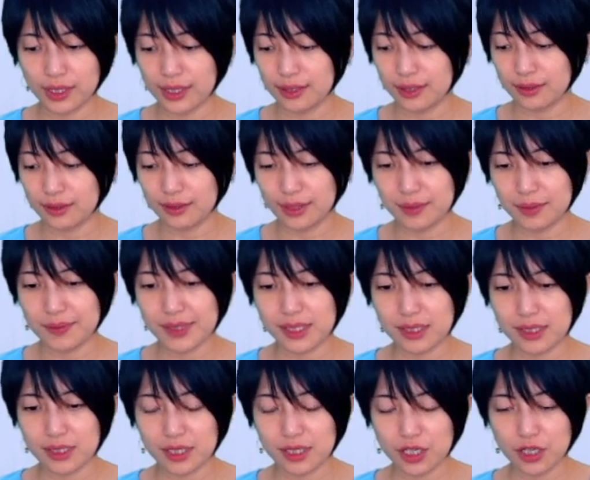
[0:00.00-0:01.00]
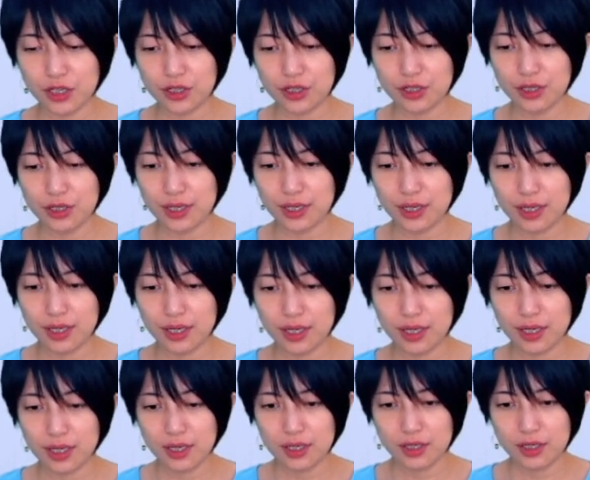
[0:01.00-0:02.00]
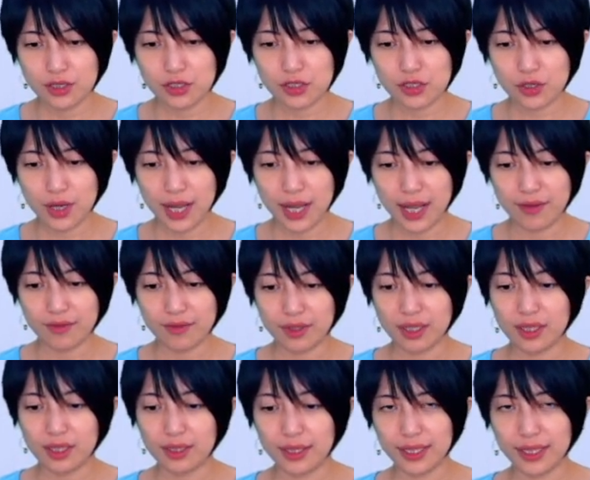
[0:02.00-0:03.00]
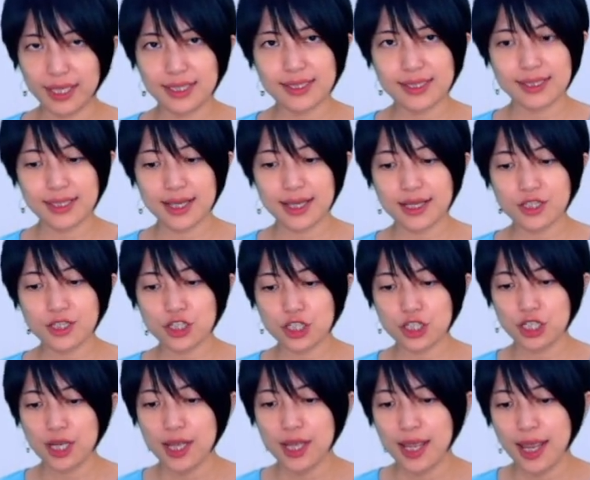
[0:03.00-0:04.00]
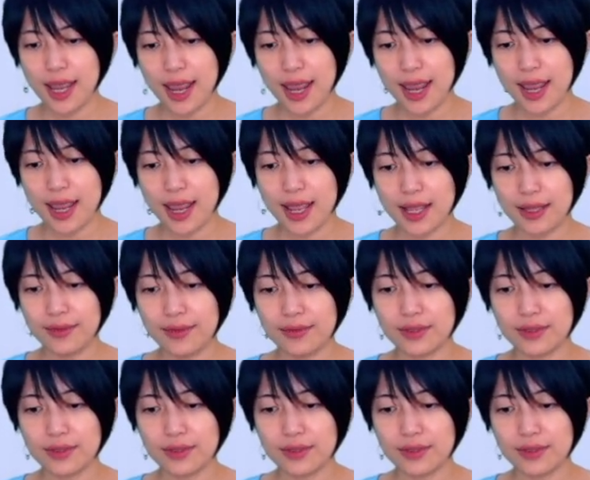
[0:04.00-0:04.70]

ellipses here so I have a clean sketch. And